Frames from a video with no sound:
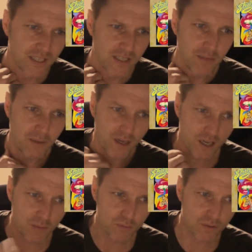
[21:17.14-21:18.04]

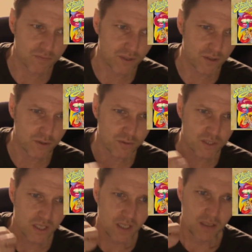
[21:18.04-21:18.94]
Palmer on vocals.
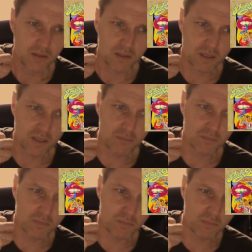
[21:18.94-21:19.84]

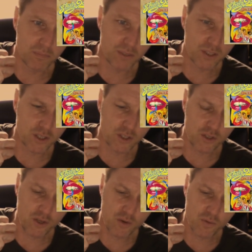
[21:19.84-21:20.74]
But you know,